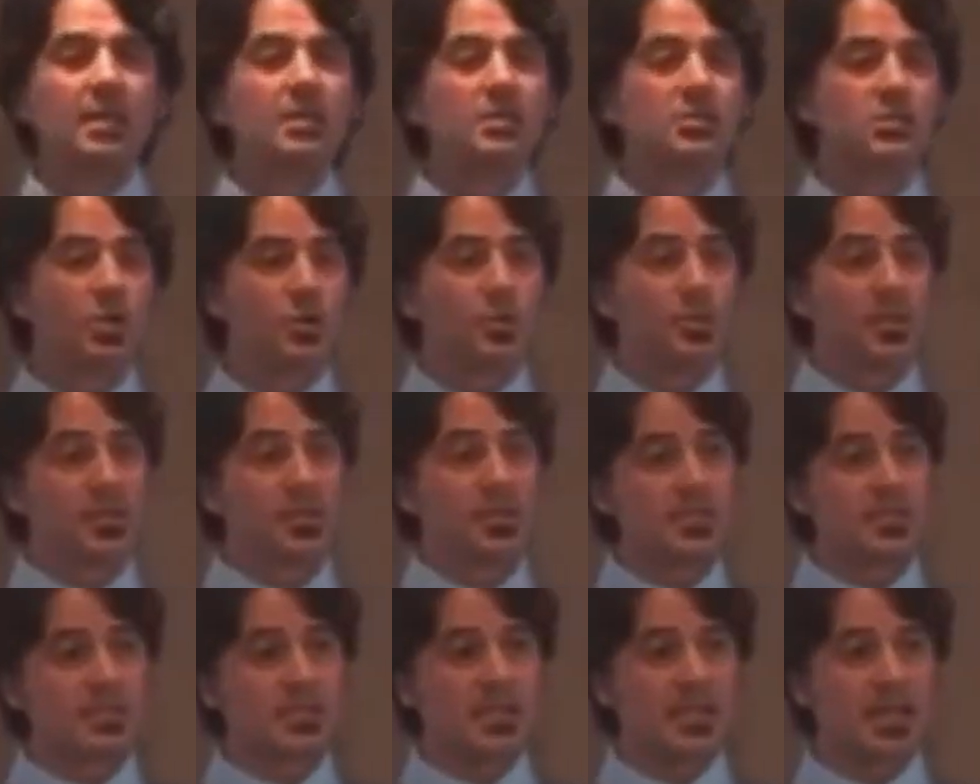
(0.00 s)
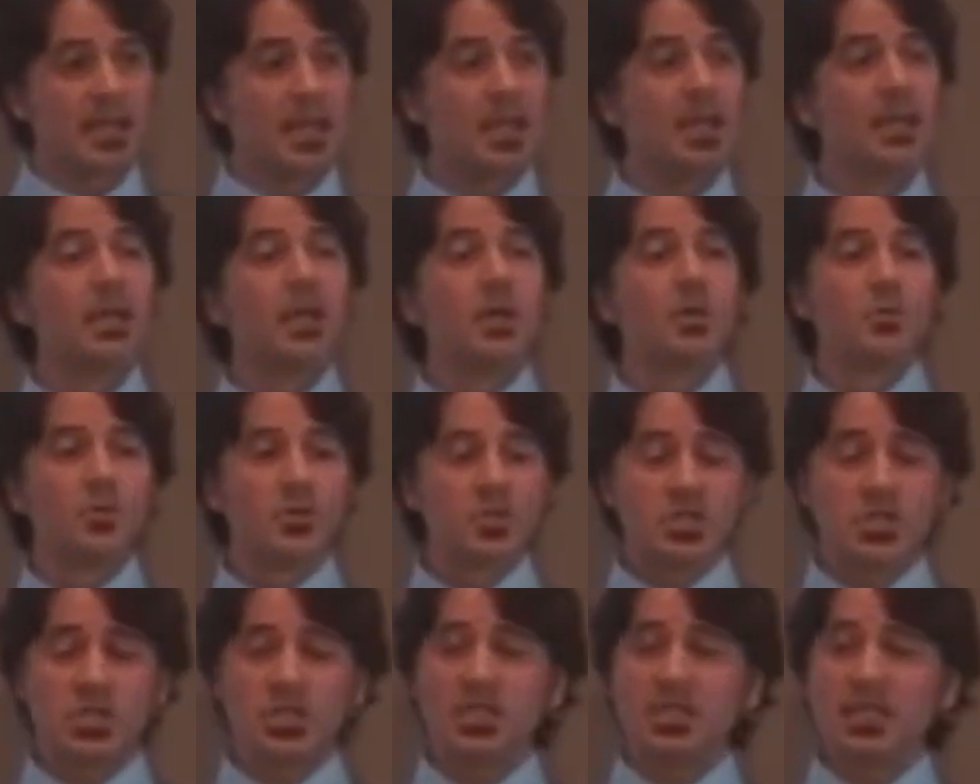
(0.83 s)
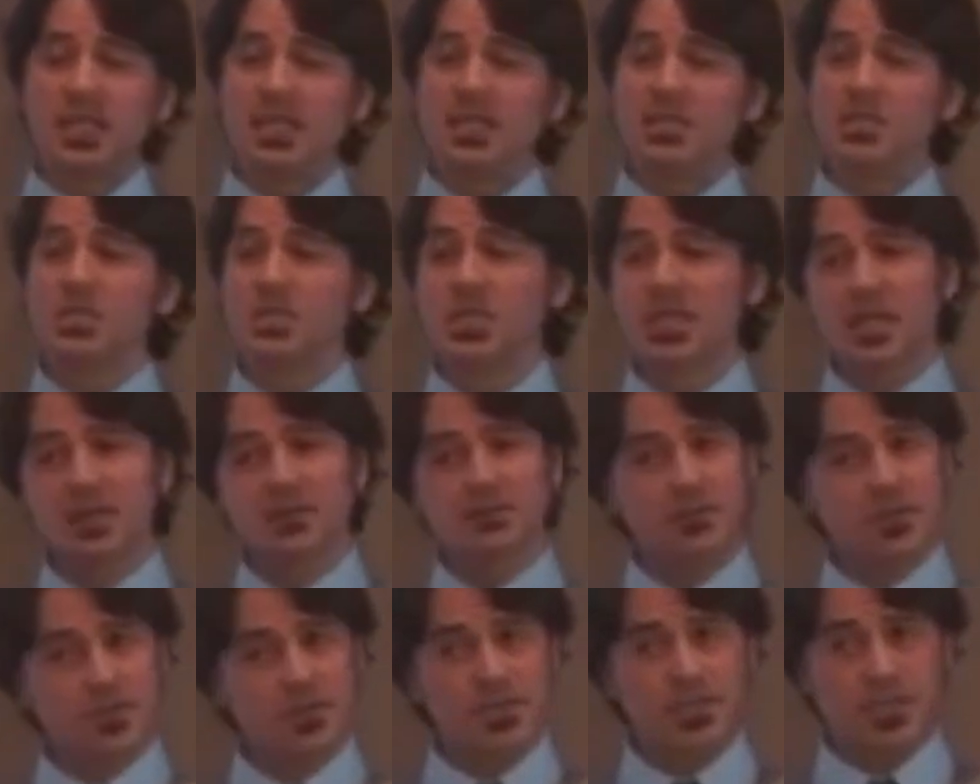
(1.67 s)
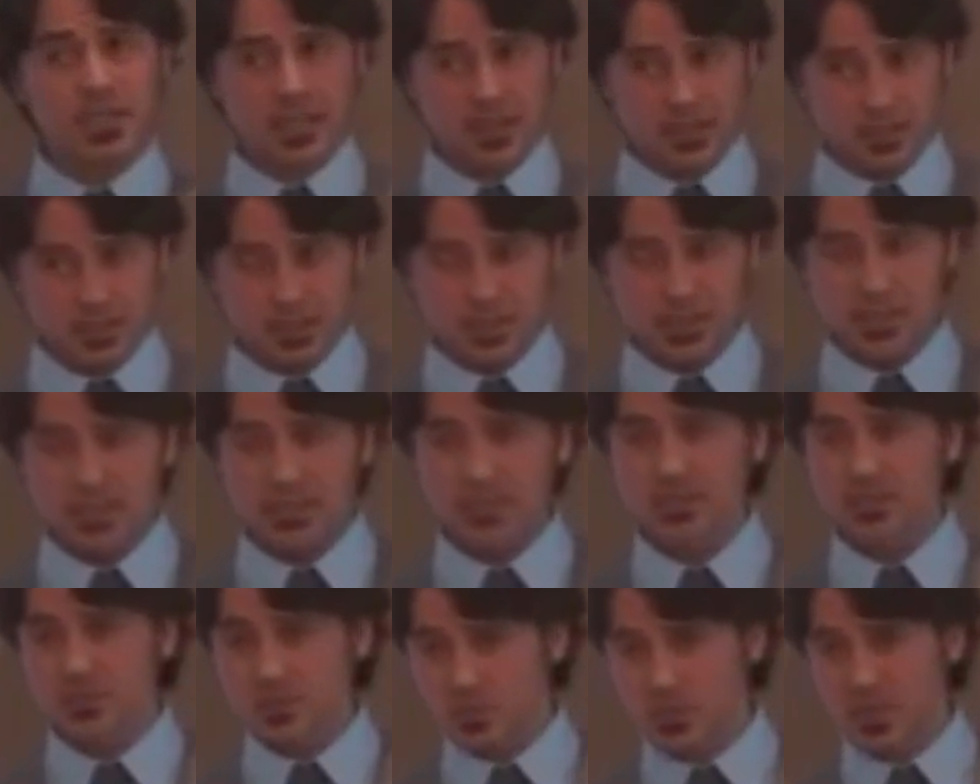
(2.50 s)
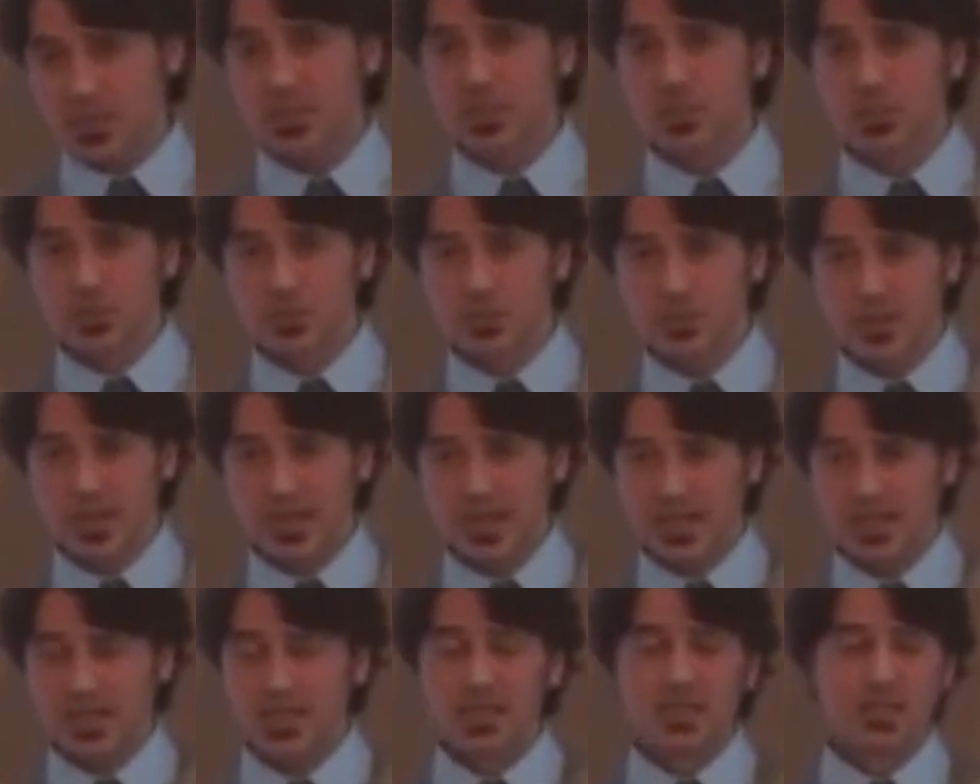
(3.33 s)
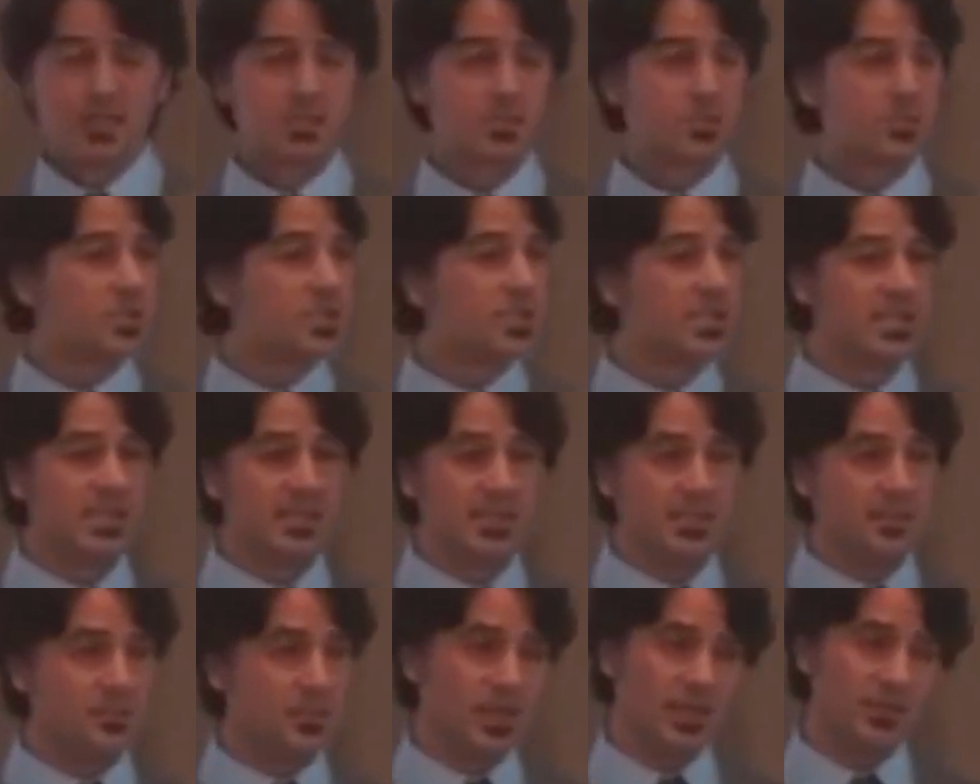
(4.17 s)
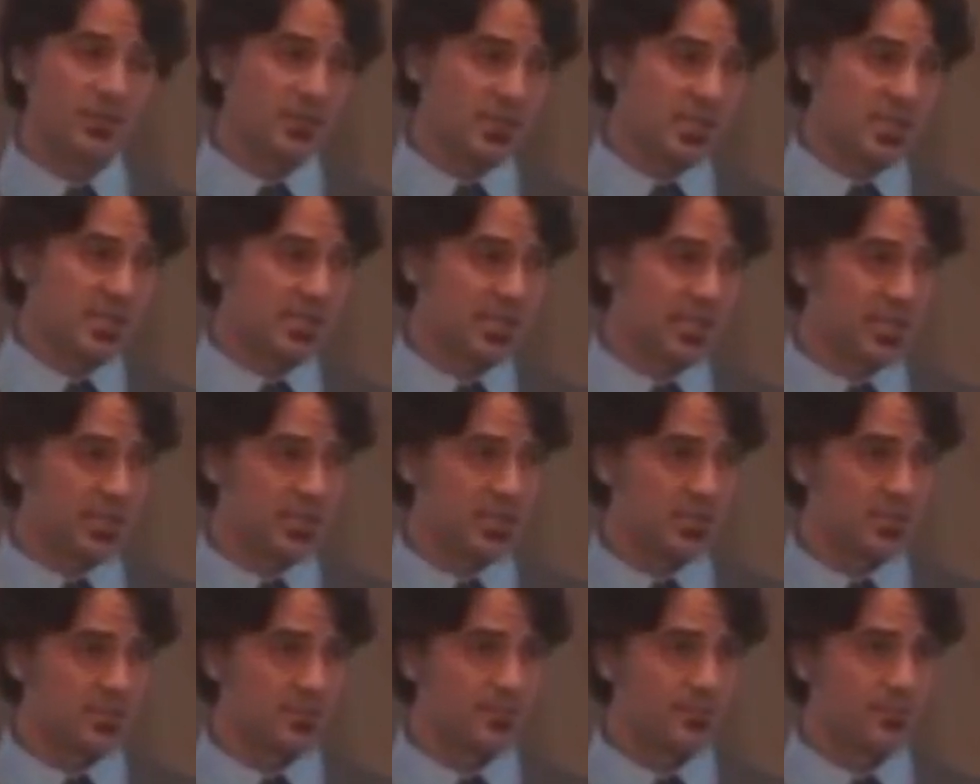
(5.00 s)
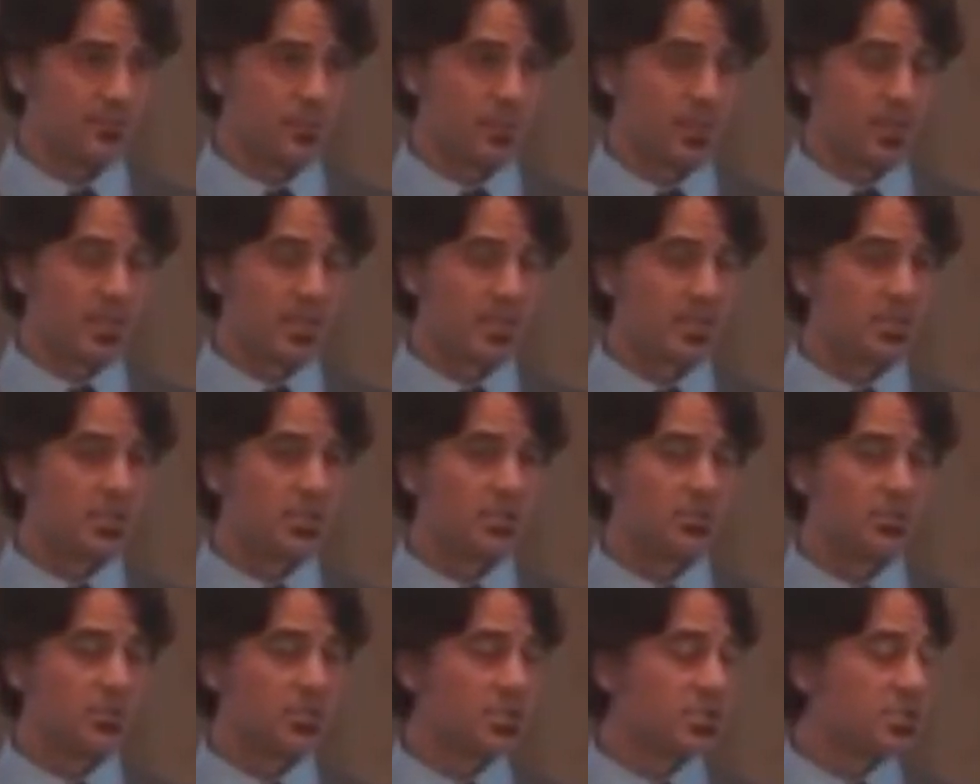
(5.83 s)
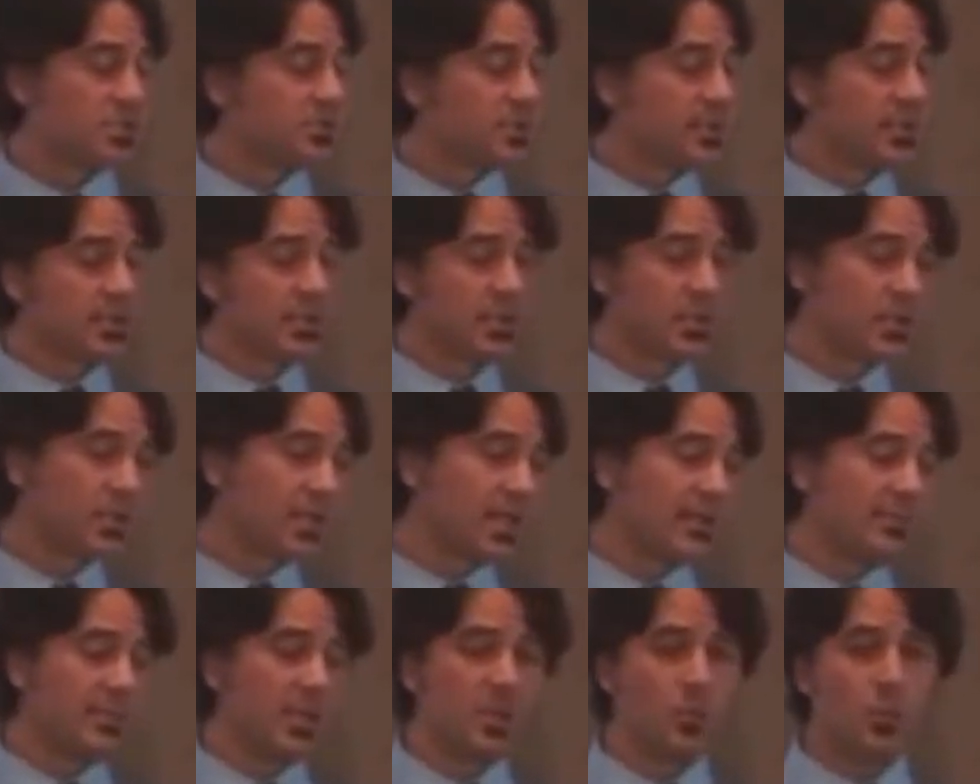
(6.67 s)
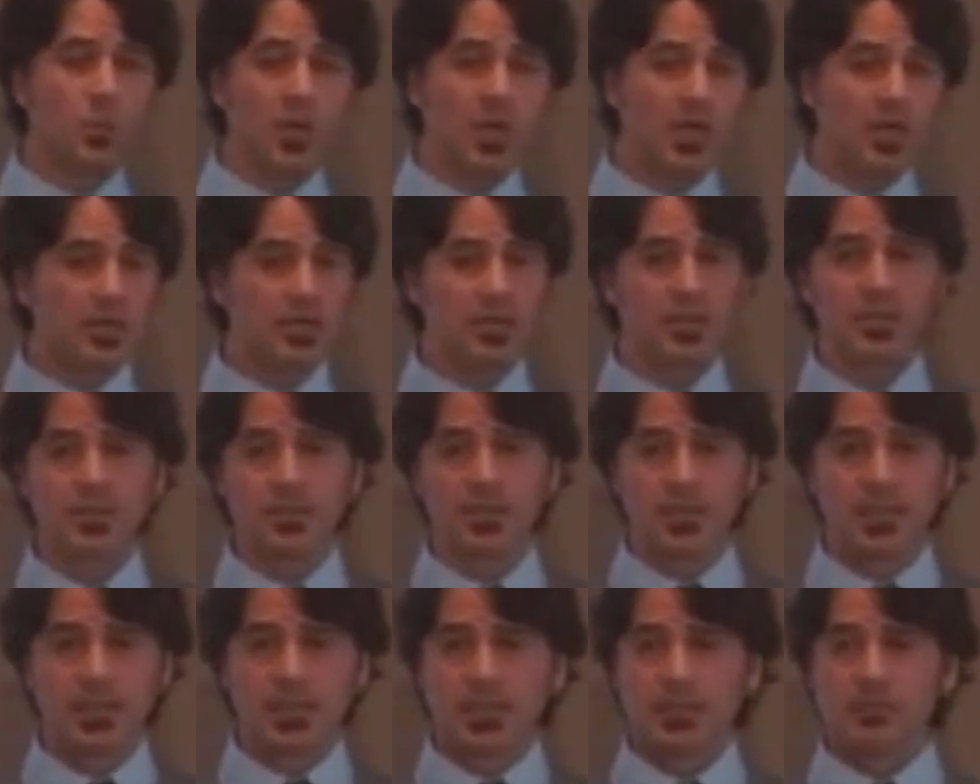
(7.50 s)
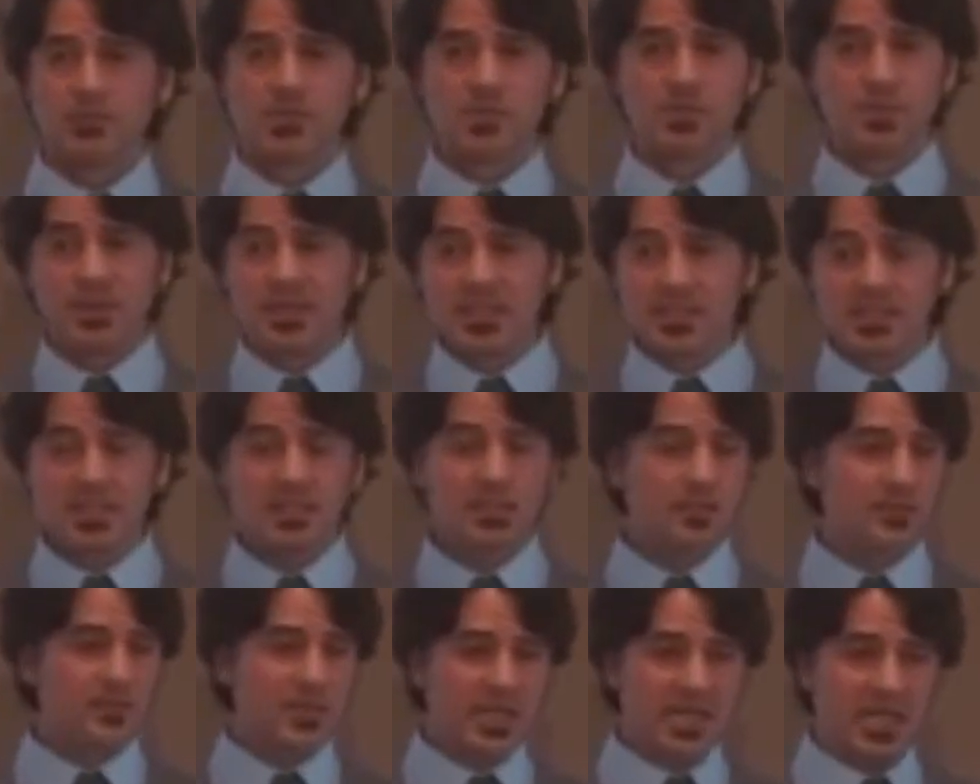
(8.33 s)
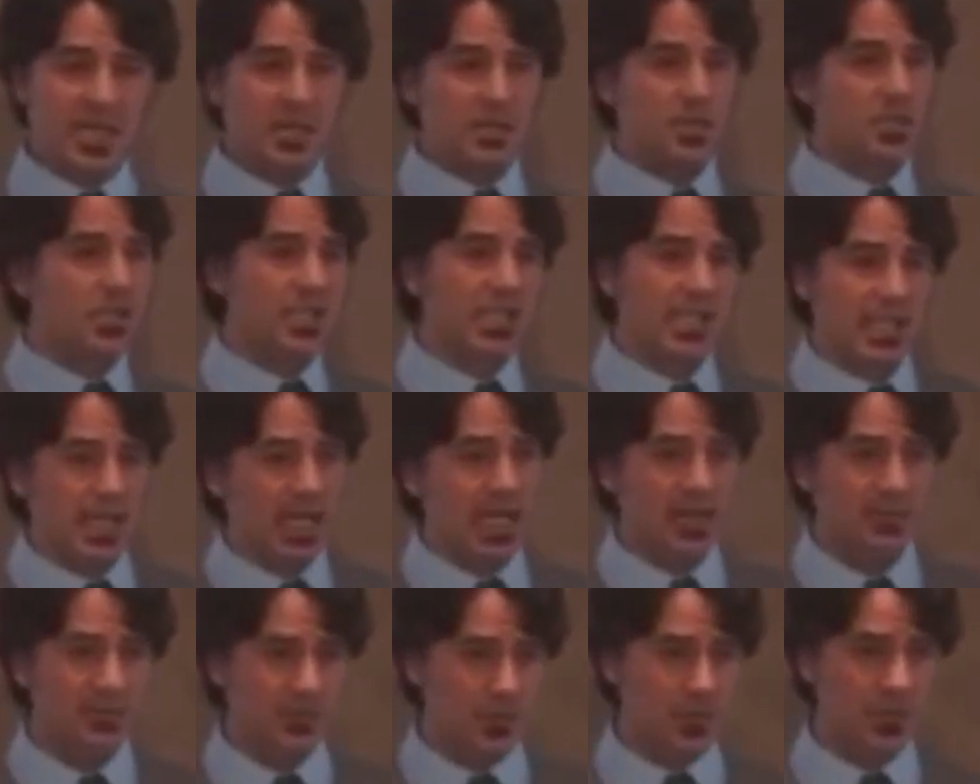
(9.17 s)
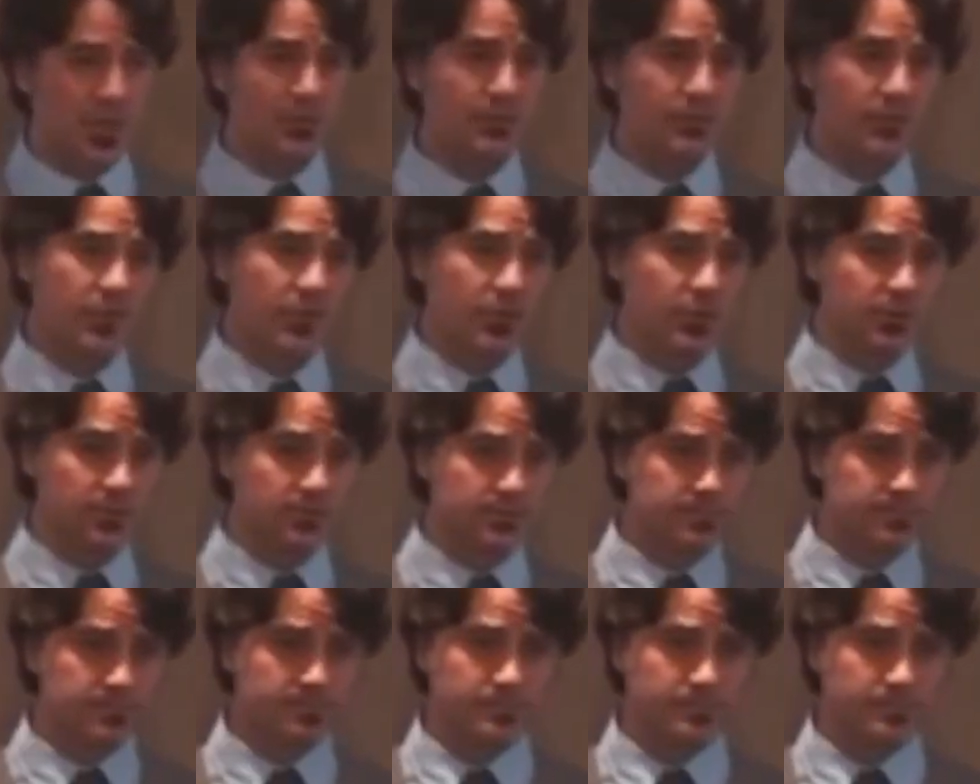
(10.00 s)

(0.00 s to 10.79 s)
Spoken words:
So because of that, when she ate, she got very tired and sluggish and wanted to go to bed. So she didn't eat breakfast and lunch. She would just drink her lemon water. It was a big deal if I got her to eat half a grapefruit.